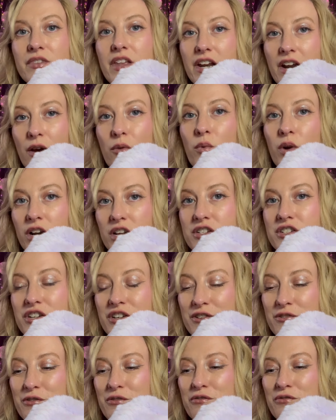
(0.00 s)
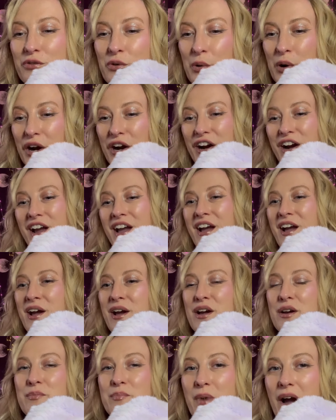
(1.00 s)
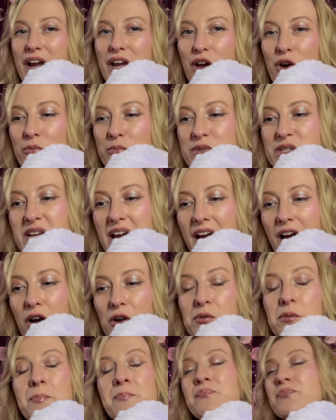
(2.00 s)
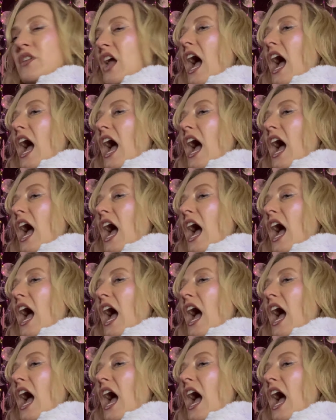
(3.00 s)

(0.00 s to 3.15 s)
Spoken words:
that I want to do for my hometown.